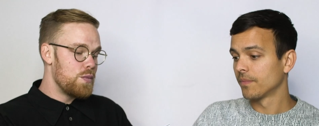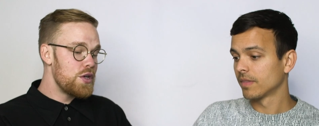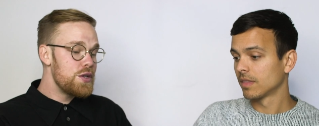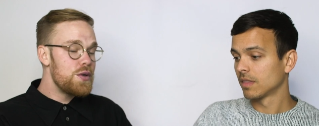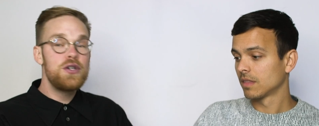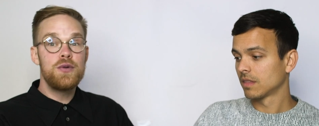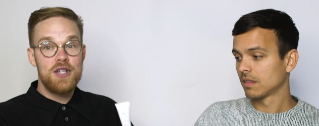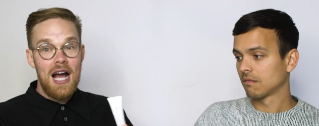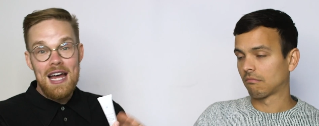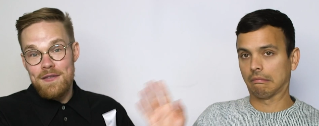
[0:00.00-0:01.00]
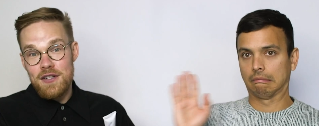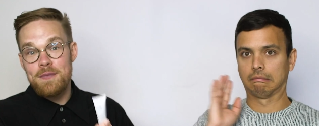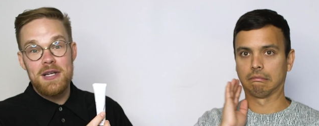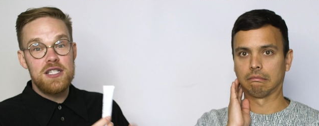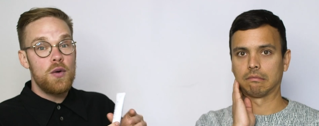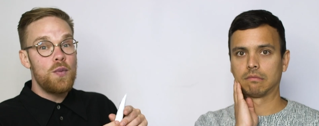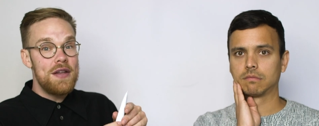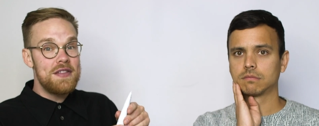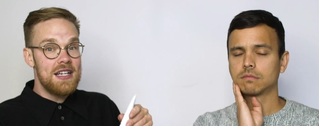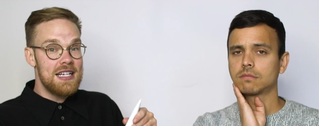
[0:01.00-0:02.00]
Speaker 1: Well, you kind of should be. So
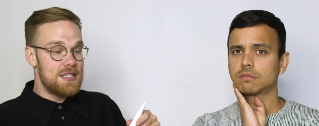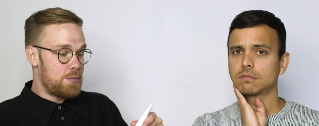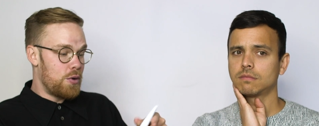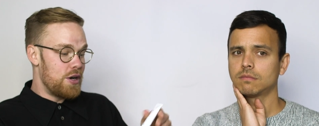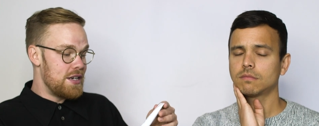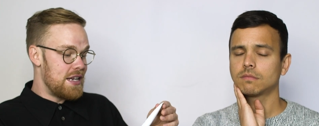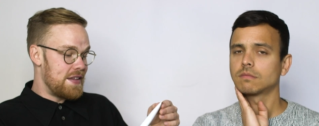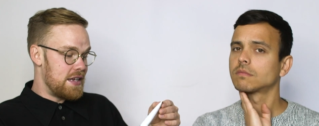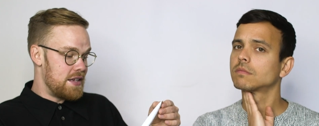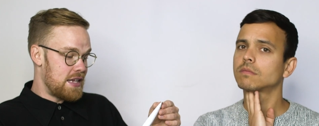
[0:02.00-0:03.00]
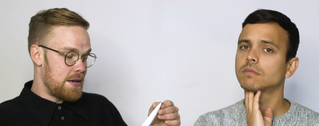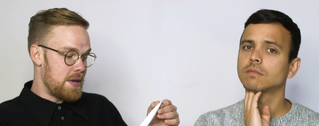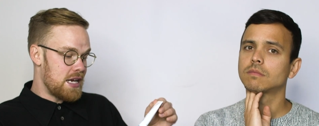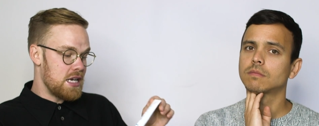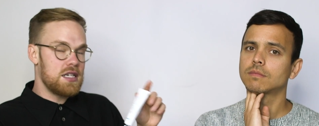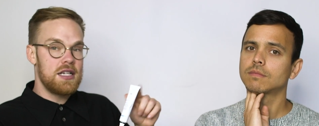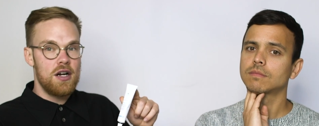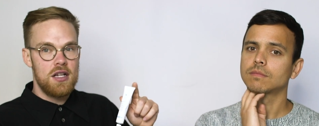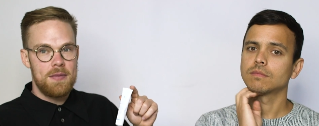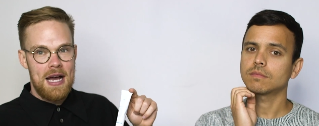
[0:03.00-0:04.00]
one thing that's important, and they make it
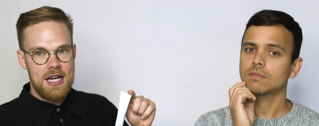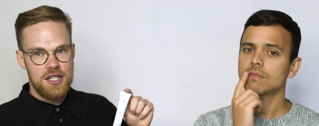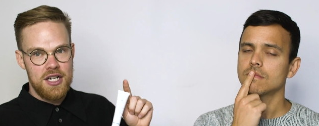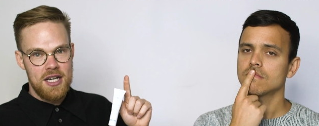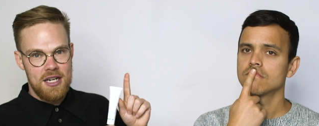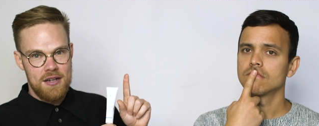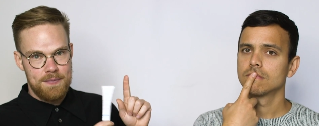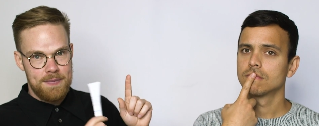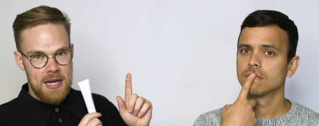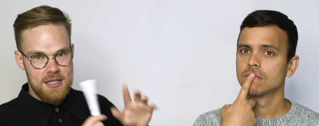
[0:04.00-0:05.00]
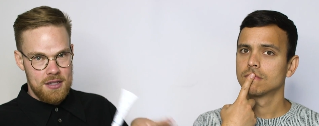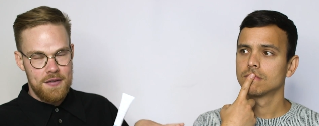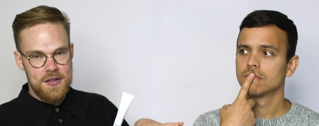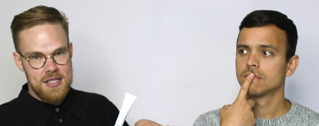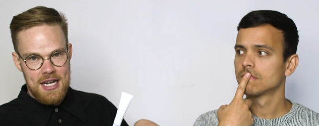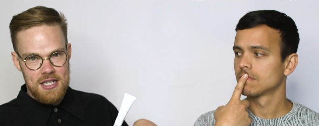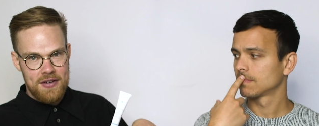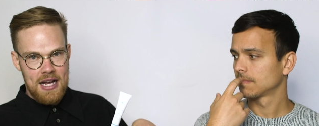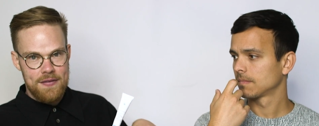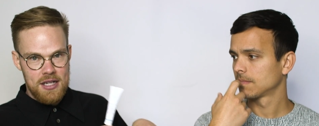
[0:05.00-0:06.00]
clear on the packaging and based on the
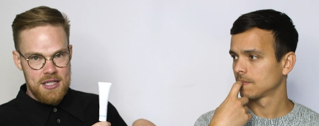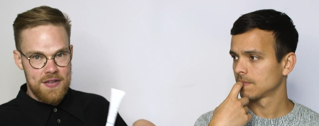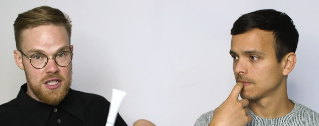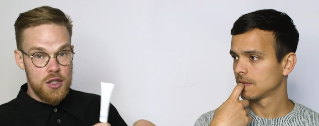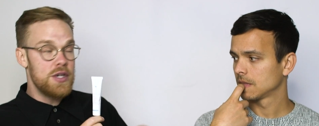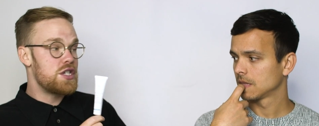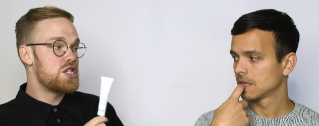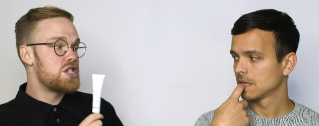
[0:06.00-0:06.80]
scientific evidence of this, you need to